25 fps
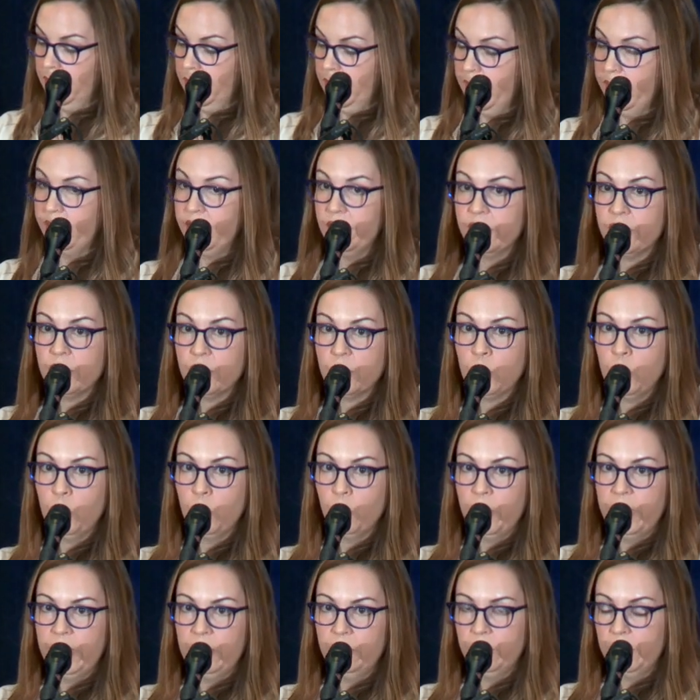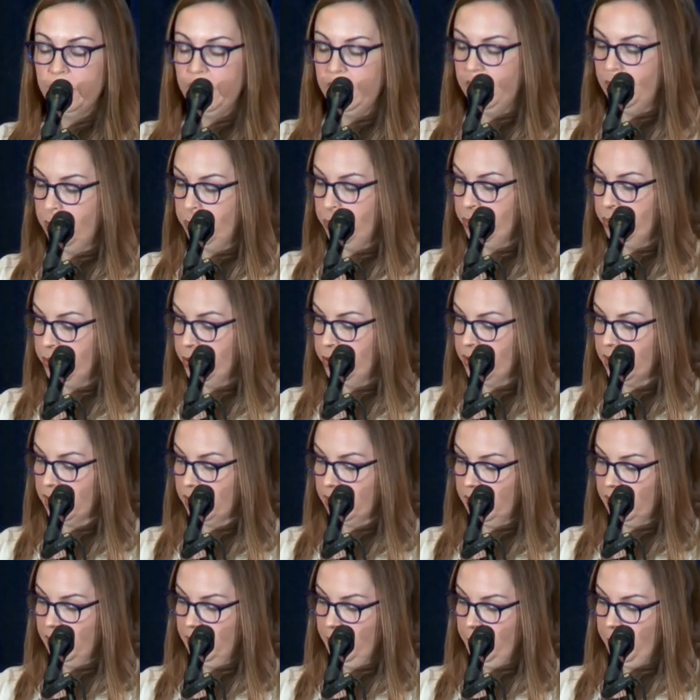And this is gravely
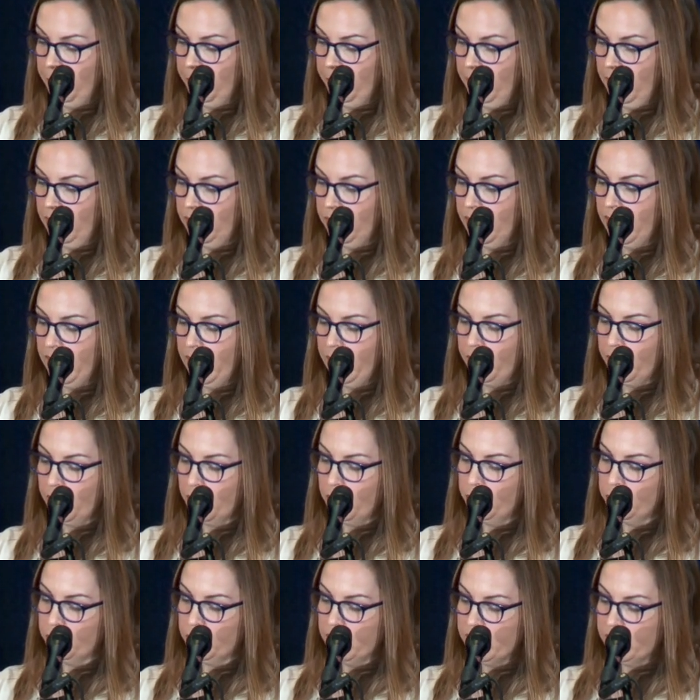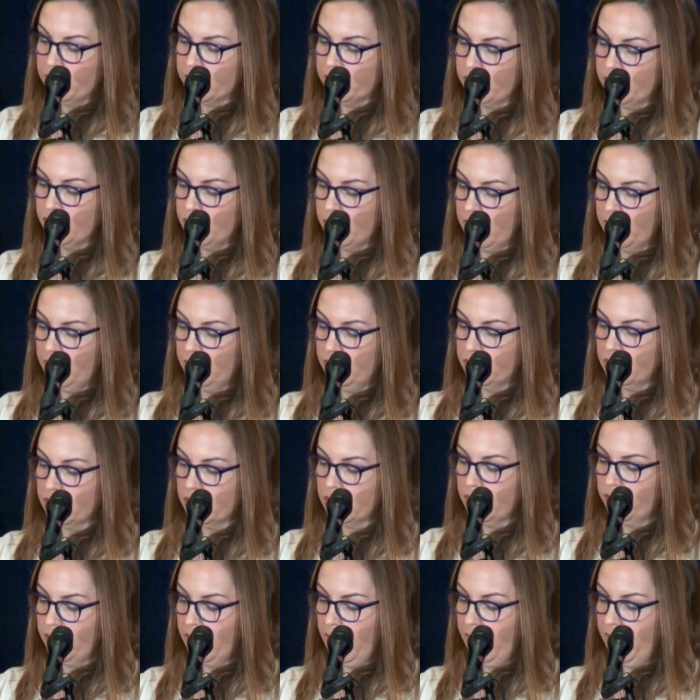imprudent. The ethical risks and
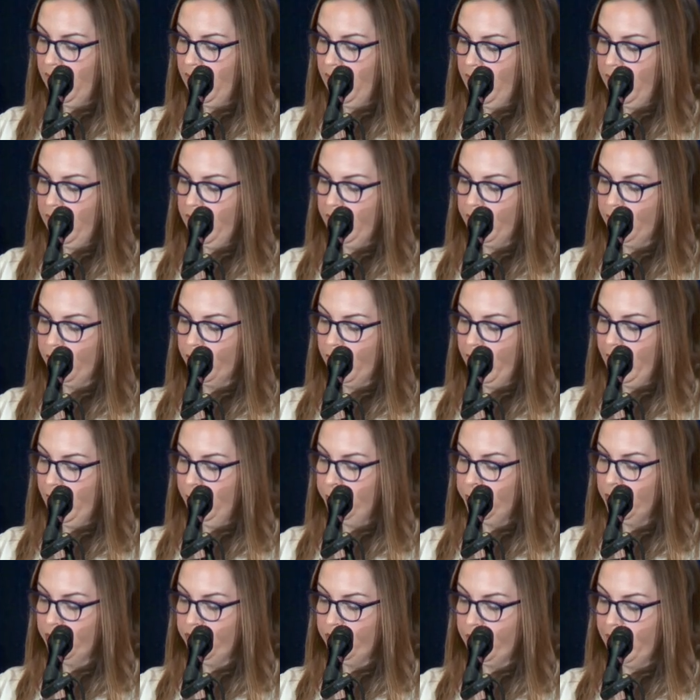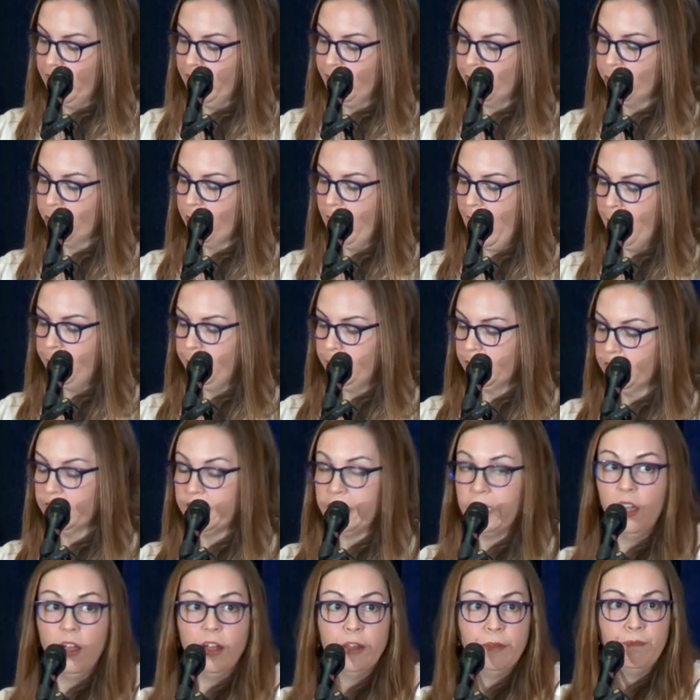challenges of AI are amplifying
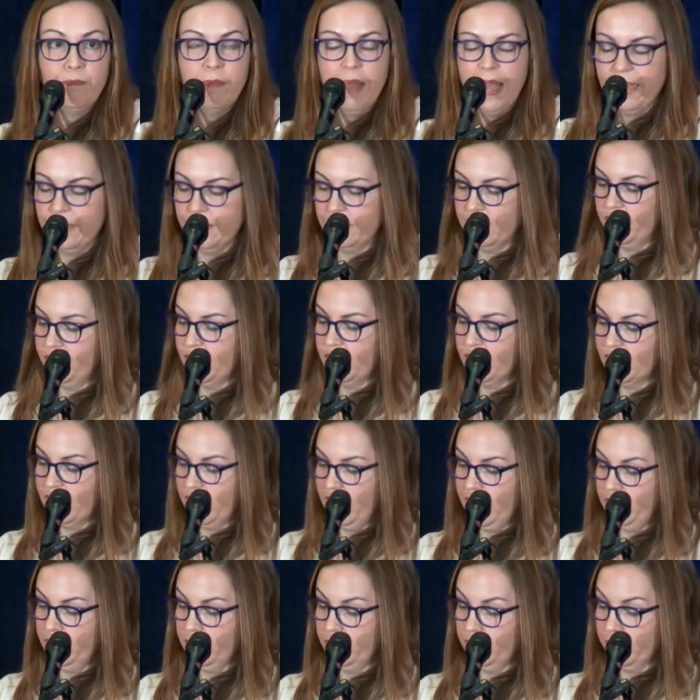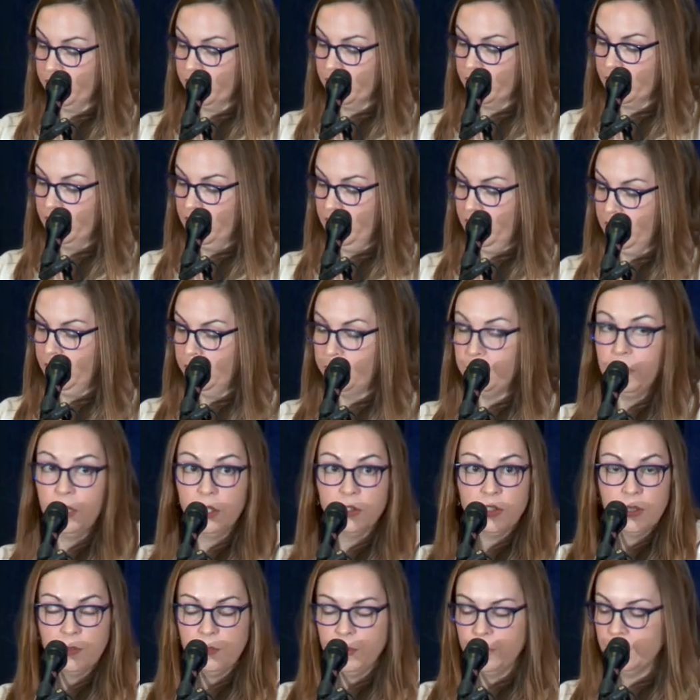rapidly on massive scales and on
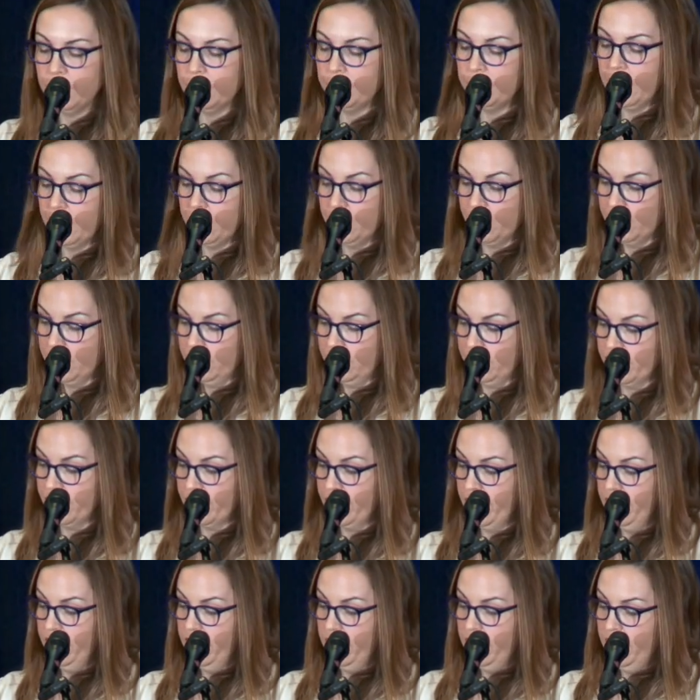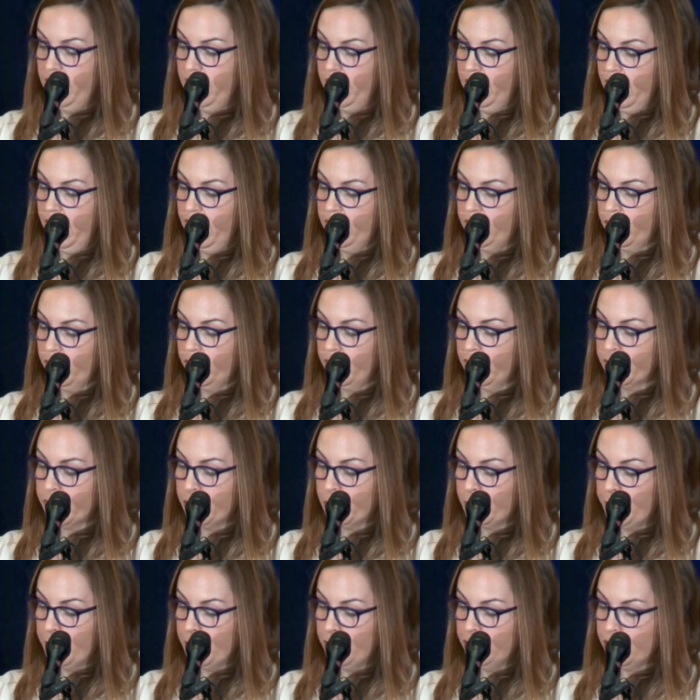multiple dimensions, and our
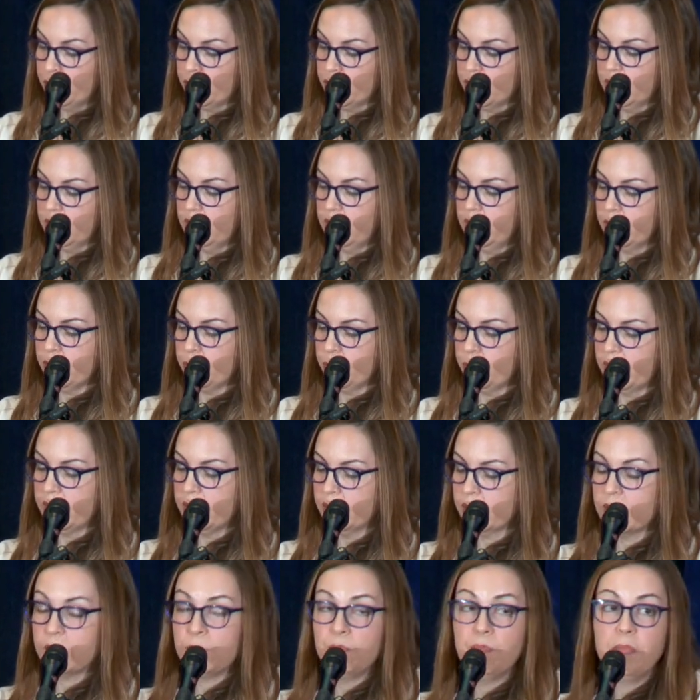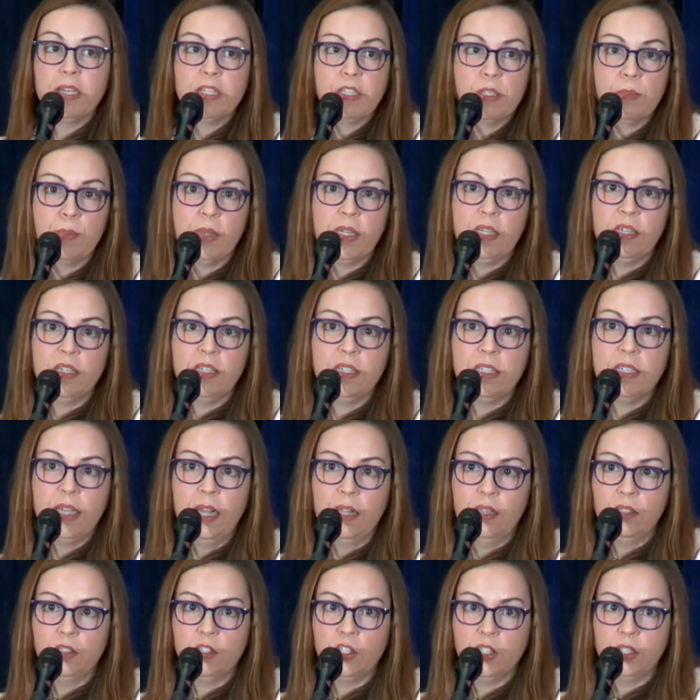exposure to these risks must be
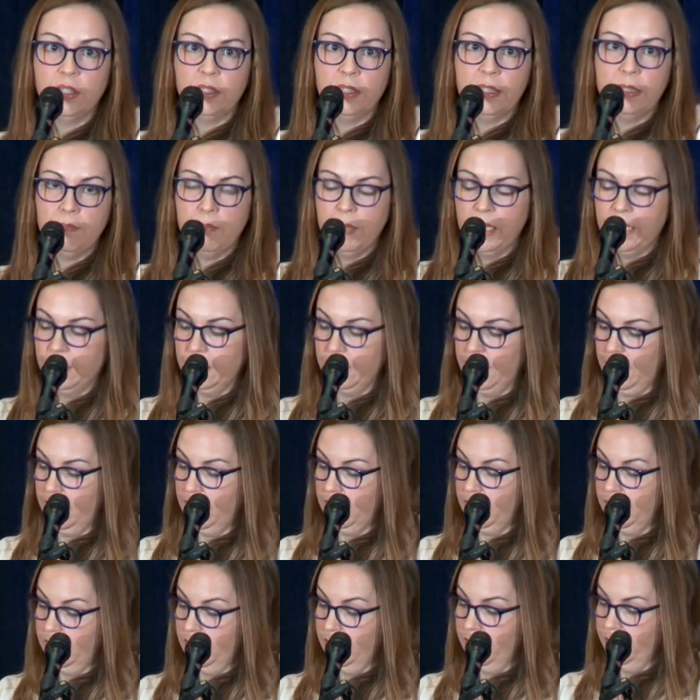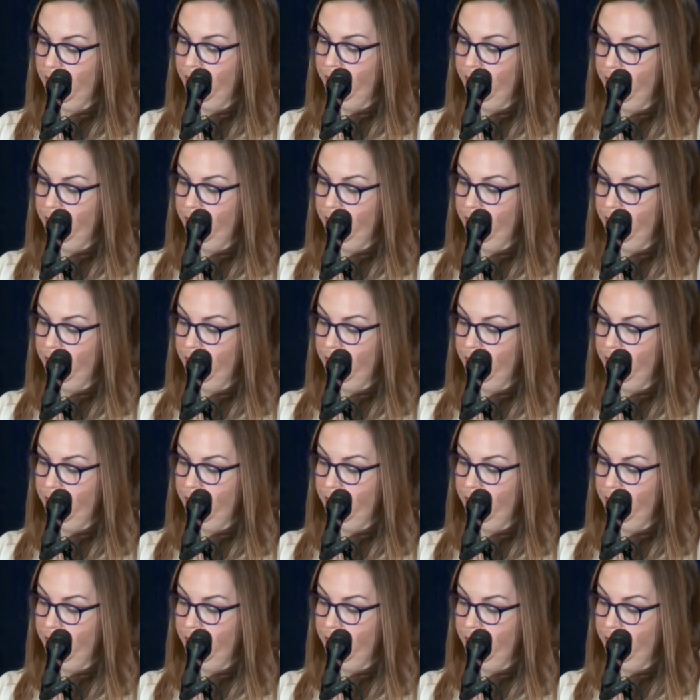intelligently mitigated.